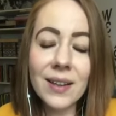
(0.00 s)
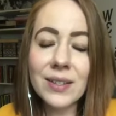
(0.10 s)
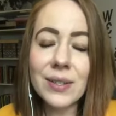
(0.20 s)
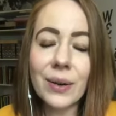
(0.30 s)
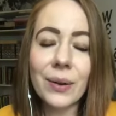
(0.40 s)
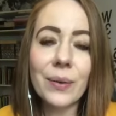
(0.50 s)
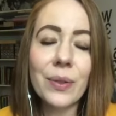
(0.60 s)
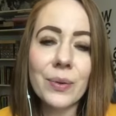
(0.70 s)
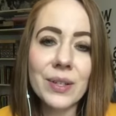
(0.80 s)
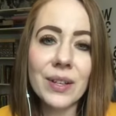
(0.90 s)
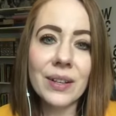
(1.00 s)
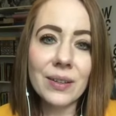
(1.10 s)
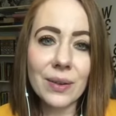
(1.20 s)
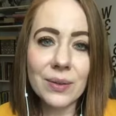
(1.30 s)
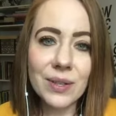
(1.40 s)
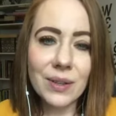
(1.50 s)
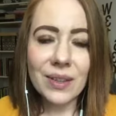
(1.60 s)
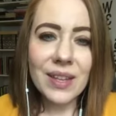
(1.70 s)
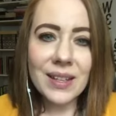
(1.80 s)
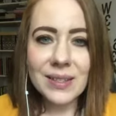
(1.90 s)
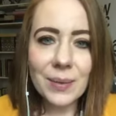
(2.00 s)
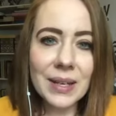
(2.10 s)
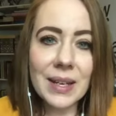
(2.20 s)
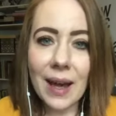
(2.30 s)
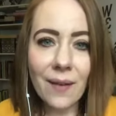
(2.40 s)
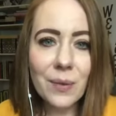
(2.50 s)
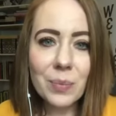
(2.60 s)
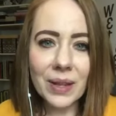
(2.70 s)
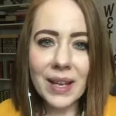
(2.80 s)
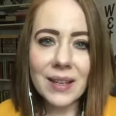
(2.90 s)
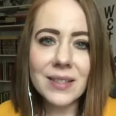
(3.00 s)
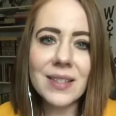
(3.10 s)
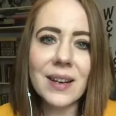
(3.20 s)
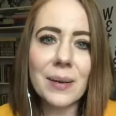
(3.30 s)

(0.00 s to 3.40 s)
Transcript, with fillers: So those are the things that we need to have in place.